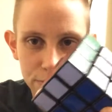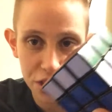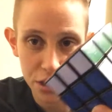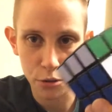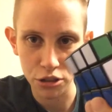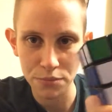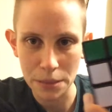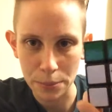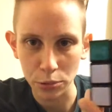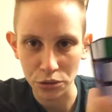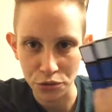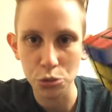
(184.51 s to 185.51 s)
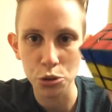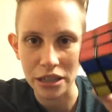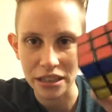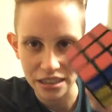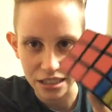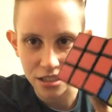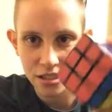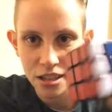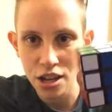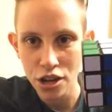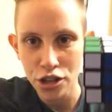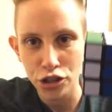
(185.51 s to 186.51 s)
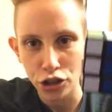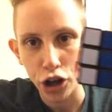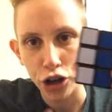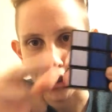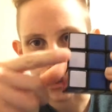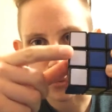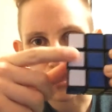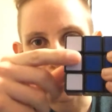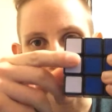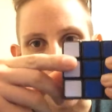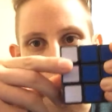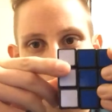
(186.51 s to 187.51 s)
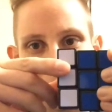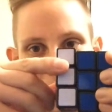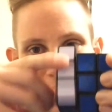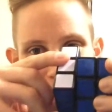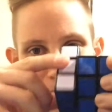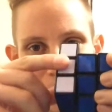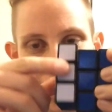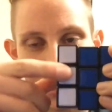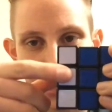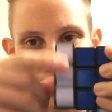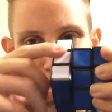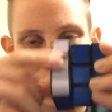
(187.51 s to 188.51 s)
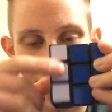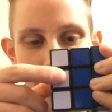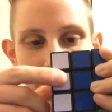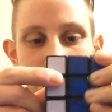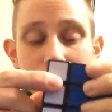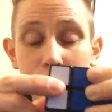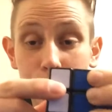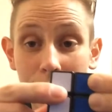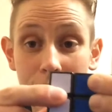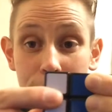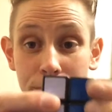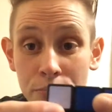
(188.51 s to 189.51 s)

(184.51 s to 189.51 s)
To most people, if you look at this, you're probably going to think, I need to move that, right?